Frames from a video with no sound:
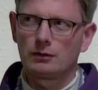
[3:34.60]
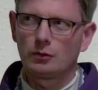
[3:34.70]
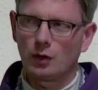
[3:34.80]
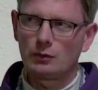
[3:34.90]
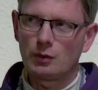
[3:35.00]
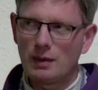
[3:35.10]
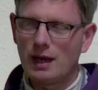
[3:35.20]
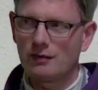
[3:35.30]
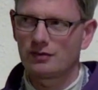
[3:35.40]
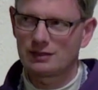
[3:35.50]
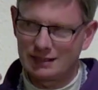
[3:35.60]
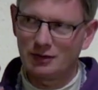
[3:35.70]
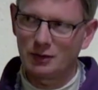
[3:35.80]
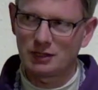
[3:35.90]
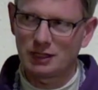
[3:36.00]
while we may have
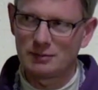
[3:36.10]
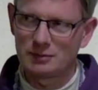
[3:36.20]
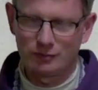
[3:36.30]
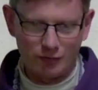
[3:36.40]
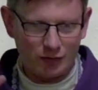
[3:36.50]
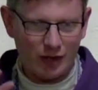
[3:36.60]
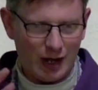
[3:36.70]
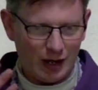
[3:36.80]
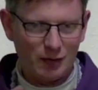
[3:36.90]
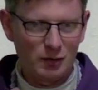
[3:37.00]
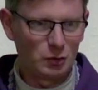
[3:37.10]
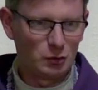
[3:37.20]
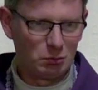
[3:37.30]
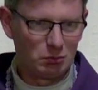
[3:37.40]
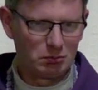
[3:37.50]
stereotypes for how
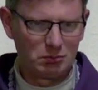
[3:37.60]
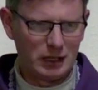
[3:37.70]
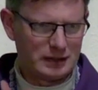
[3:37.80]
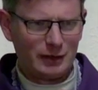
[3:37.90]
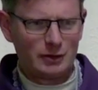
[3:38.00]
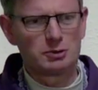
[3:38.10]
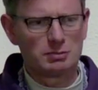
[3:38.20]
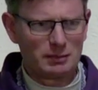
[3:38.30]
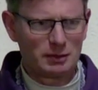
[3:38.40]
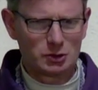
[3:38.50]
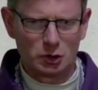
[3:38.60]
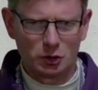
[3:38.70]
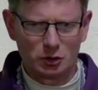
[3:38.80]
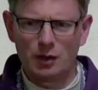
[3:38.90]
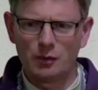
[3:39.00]
intelligent people should look,
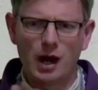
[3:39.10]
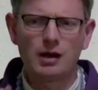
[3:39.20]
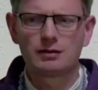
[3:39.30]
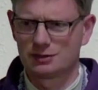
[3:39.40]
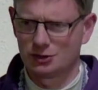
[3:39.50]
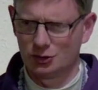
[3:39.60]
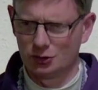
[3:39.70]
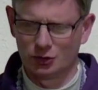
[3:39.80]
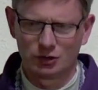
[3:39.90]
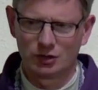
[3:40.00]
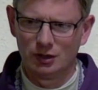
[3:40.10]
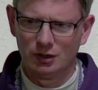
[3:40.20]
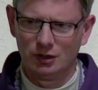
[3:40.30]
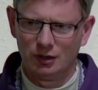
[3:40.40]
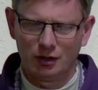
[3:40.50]
or how artists should look,
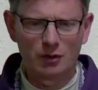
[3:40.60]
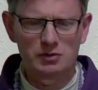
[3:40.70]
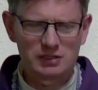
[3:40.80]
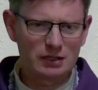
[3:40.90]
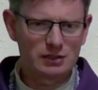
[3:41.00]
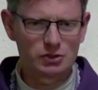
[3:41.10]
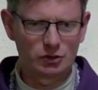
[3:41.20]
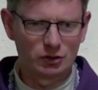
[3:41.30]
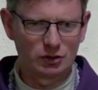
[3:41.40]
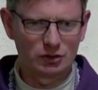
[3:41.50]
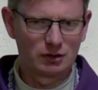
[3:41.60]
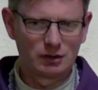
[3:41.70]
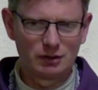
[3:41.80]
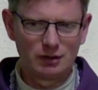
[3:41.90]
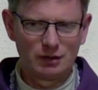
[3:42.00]
or how saints should look,
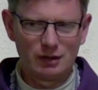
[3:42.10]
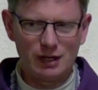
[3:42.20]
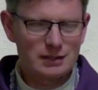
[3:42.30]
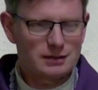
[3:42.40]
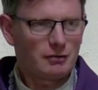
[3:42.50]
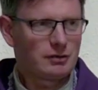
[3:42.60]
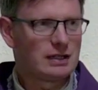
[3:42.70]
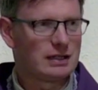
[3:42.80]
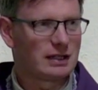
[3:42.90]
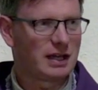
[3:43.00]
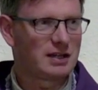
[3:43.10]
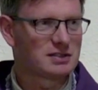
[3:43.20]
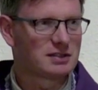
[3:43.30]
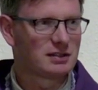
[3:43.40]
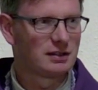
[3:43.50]
it's not really the
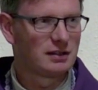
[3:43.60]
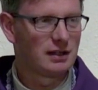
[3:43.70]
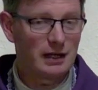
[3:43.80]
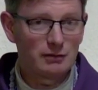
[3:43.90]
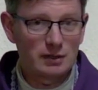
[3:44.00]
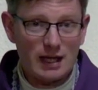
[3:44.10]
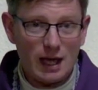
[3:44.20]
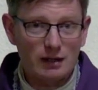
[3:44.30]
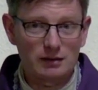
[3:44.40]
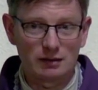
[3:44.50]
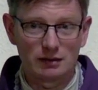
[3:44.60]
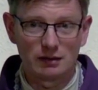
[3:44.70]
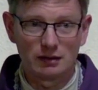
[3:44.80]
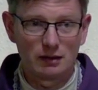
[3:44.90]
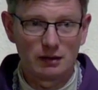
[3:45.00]
case. In reality,
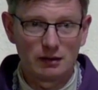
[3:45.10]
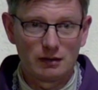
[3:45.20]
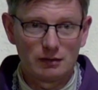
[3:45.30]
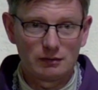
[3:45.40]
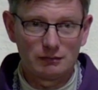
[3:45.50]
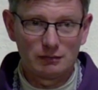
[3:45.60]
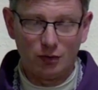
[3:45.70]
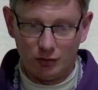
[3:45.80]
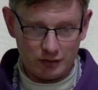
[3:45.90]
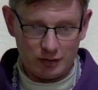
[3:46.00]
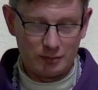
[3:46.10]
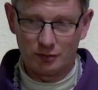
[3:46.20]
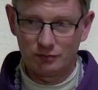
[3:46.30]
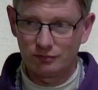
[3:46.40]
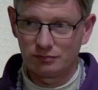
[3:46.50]
all of the above
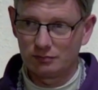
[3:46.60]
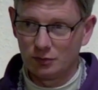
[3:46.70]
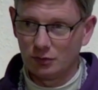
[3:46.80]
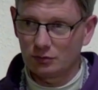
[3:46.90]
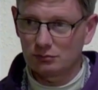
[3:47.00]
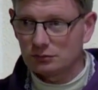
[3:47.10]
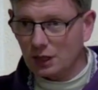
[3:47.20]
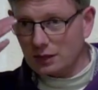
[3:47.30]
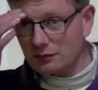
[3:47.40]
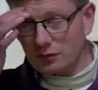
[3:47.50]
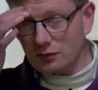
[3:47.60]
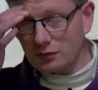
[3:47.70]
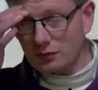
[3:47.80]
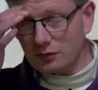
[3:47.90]
look kind of normal.